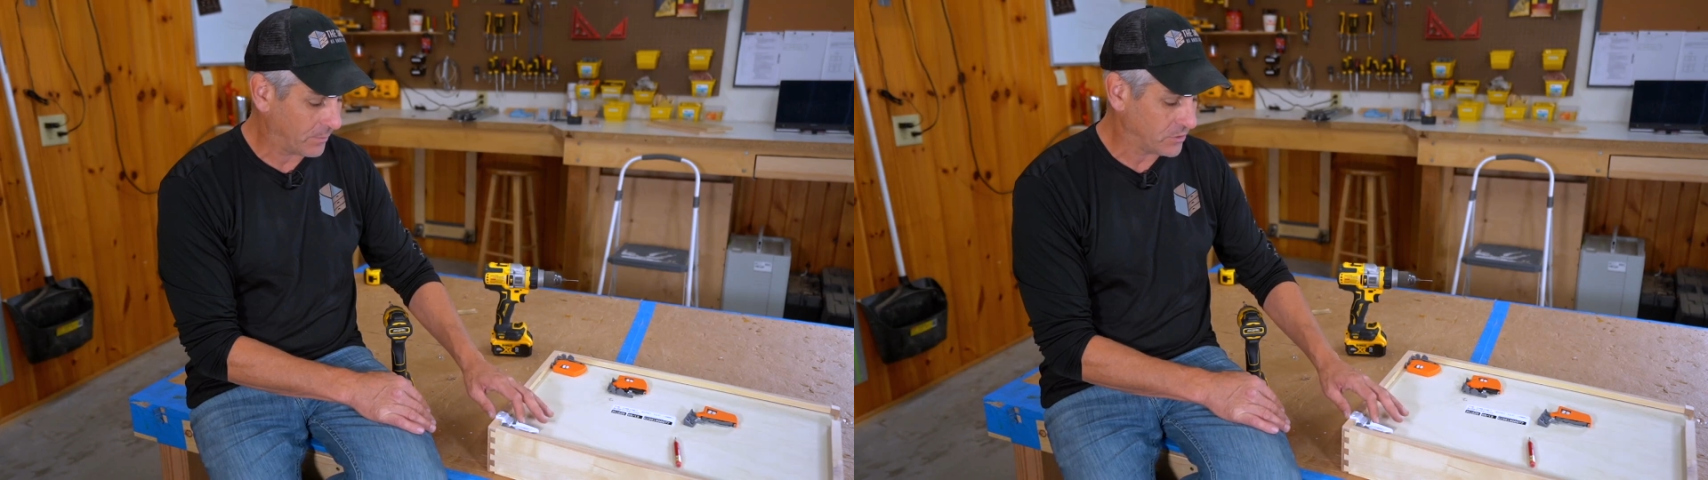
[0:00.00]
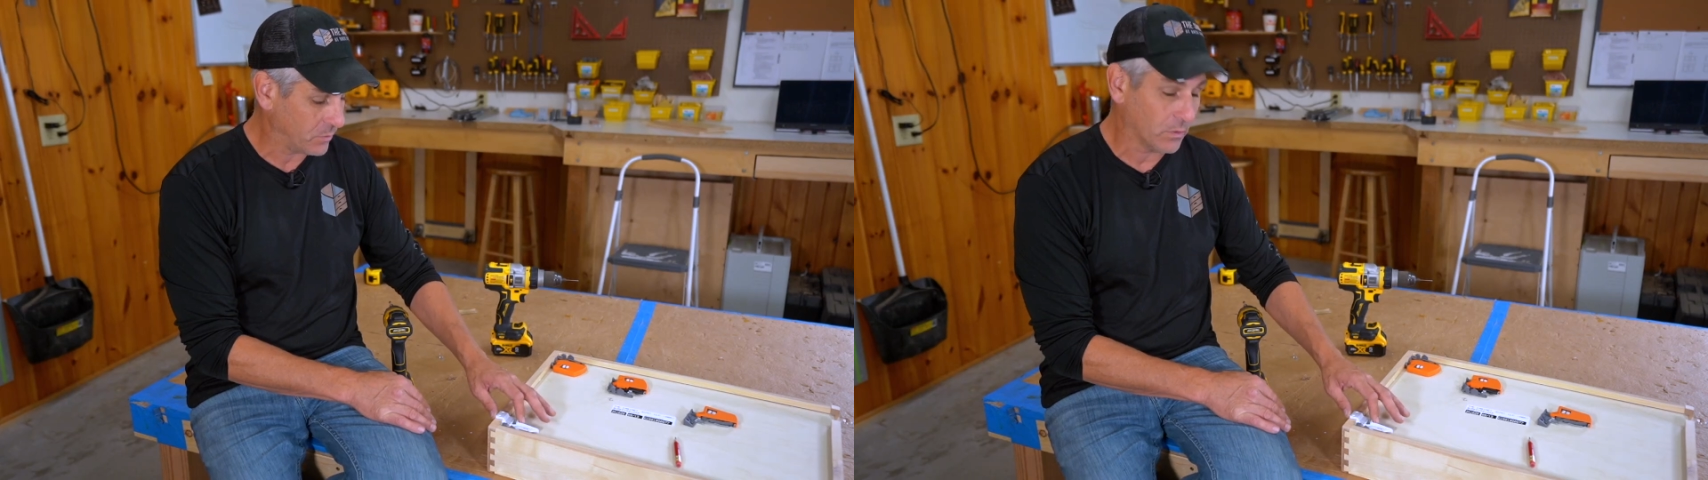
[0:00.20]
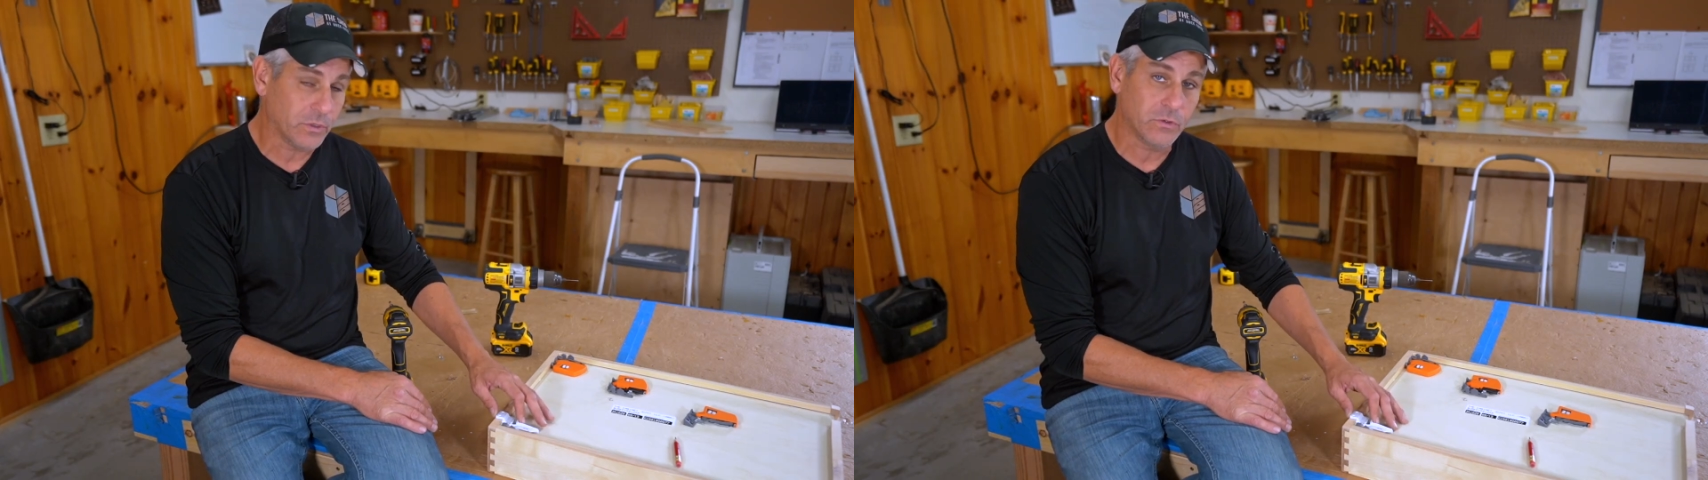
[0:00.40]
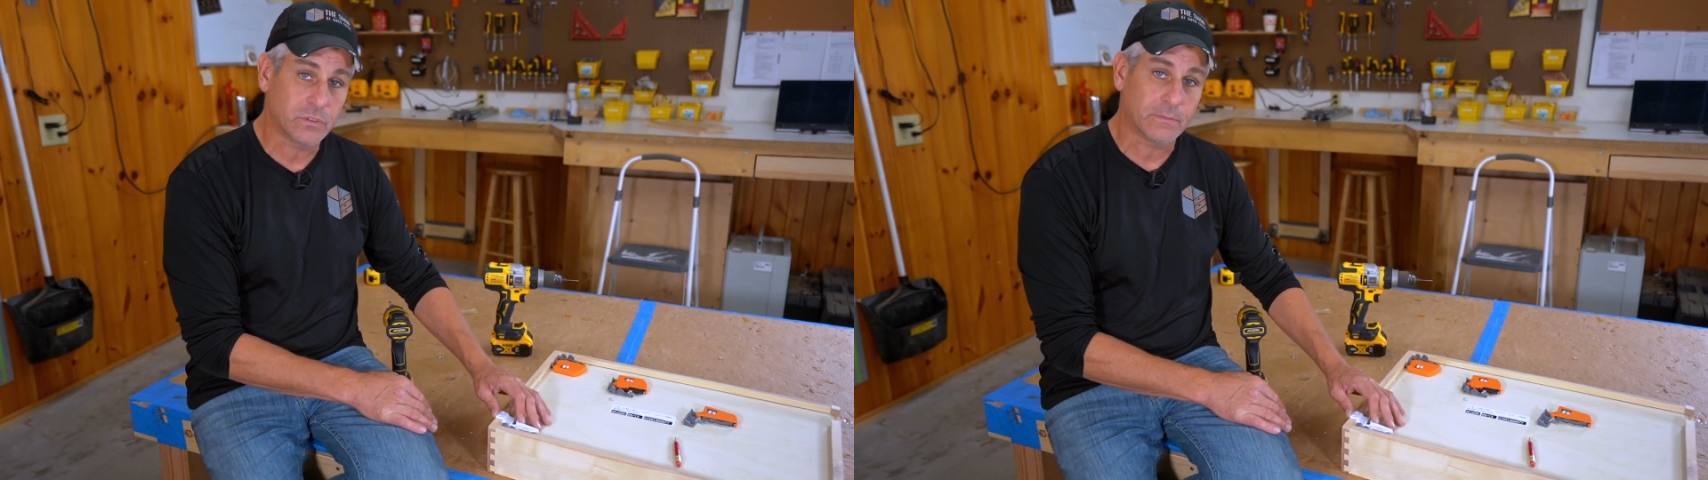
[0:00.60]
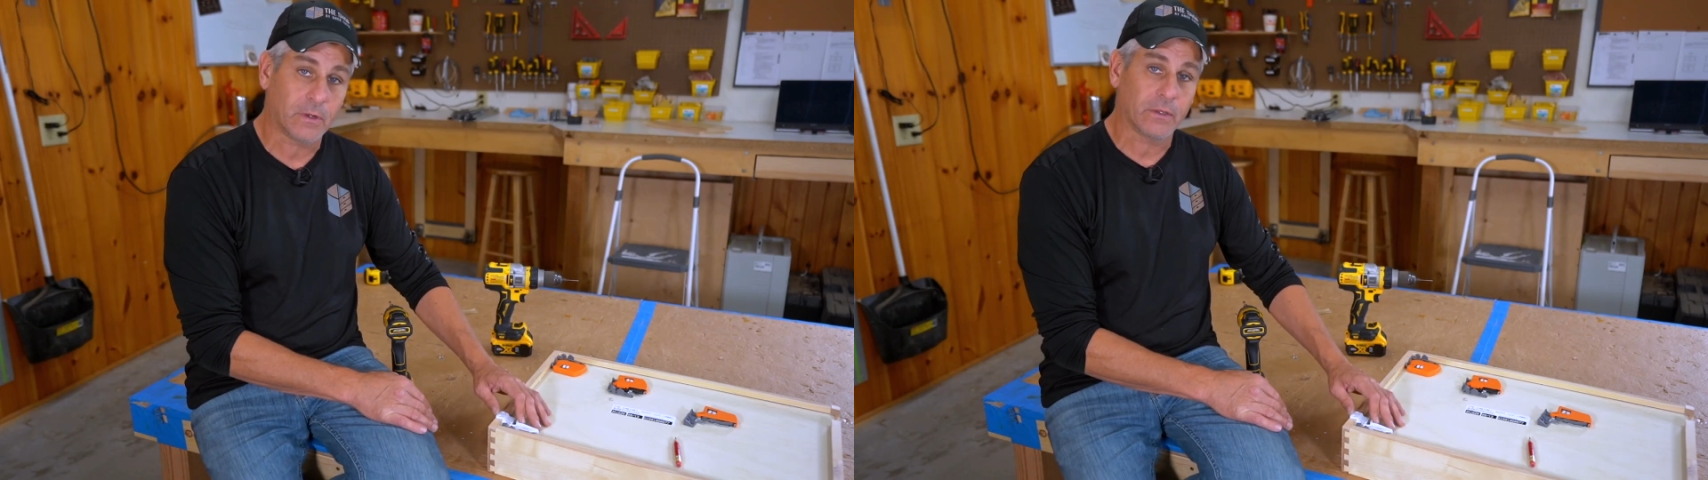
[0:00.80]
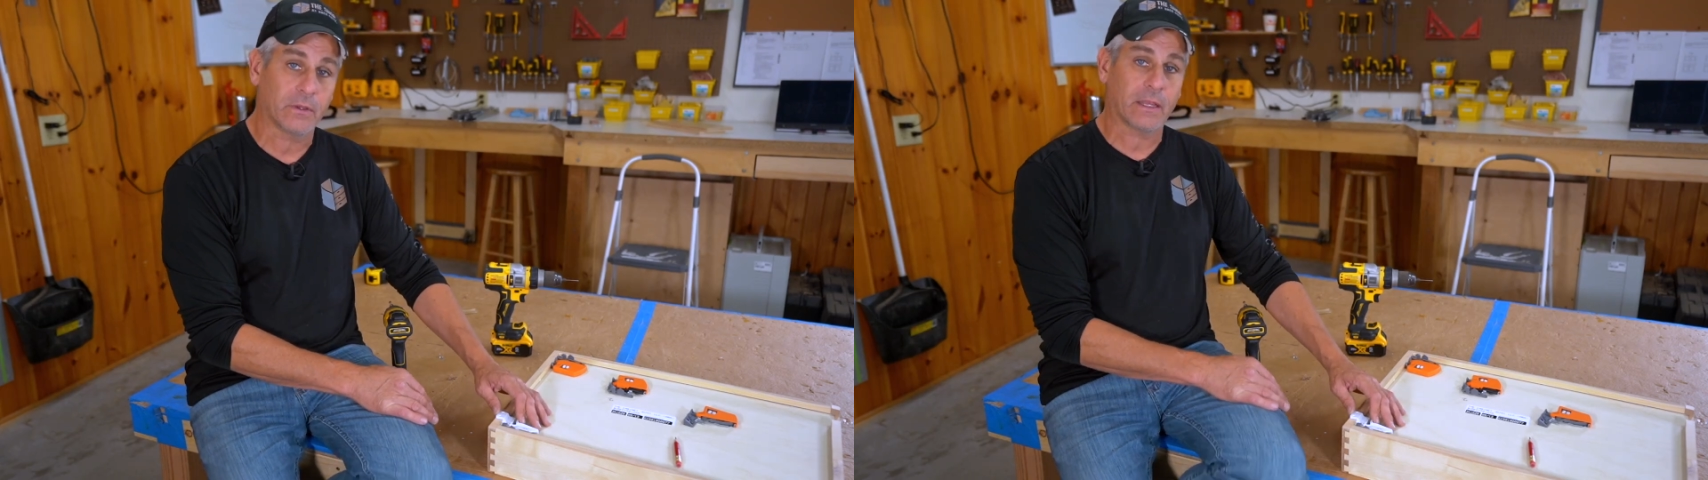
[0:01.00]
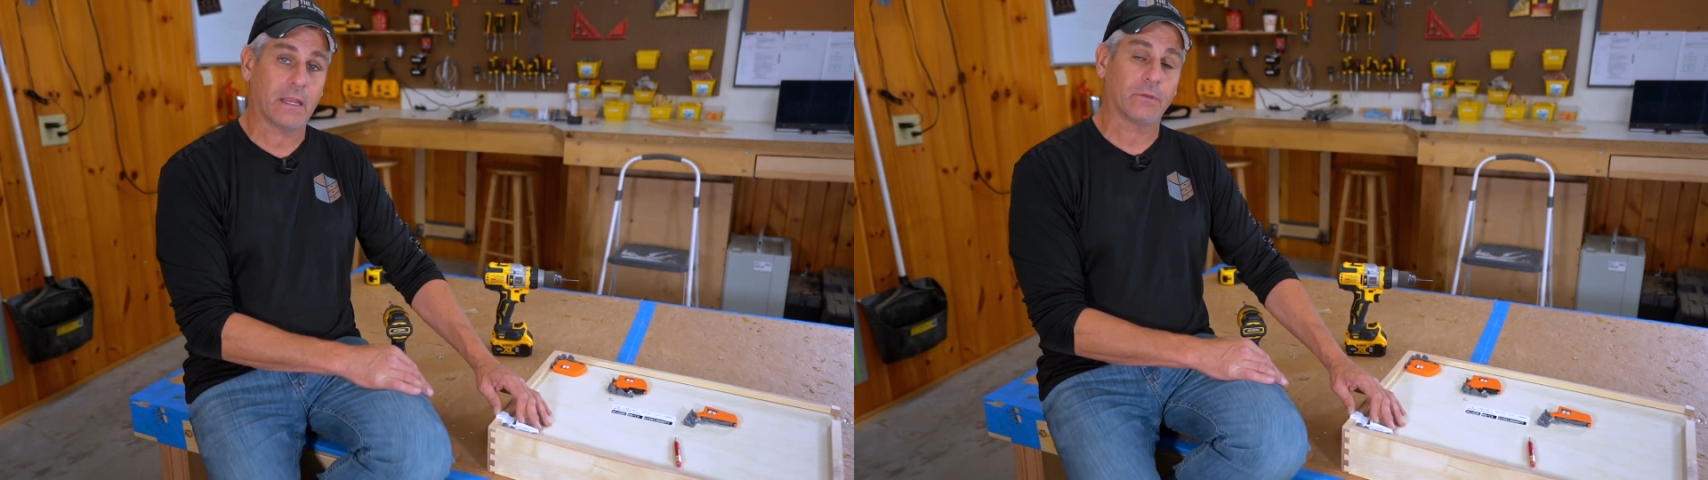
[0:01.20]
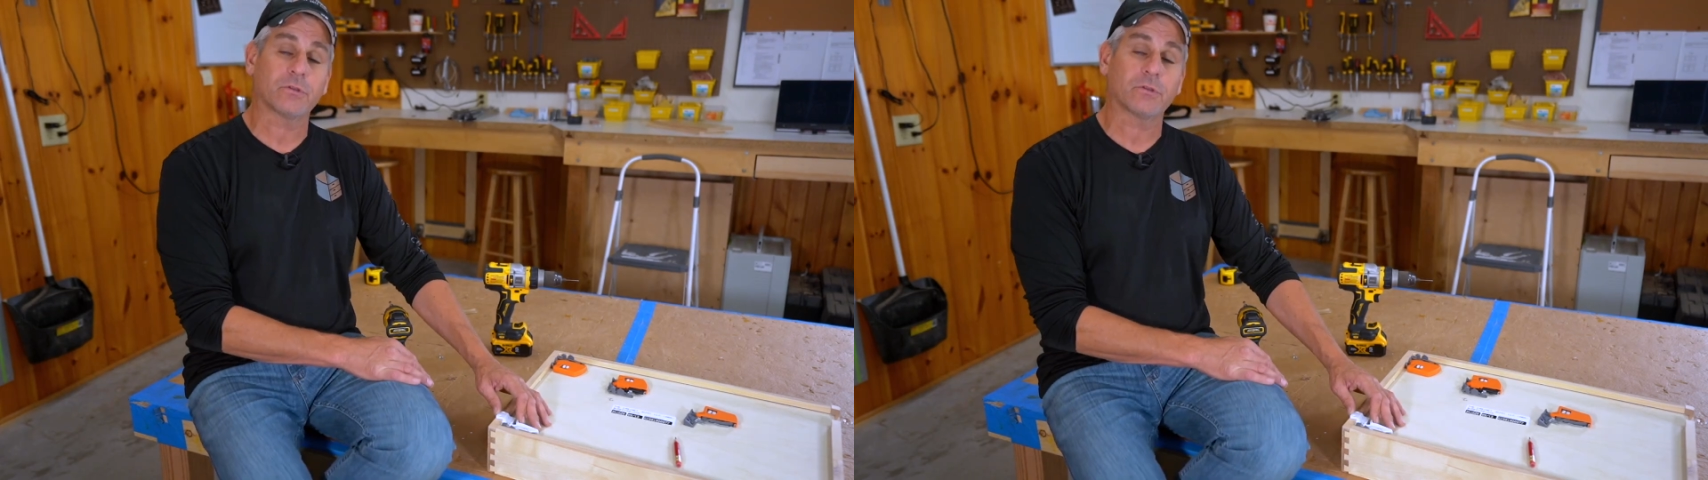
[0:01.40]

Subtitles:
but you will use them on, again,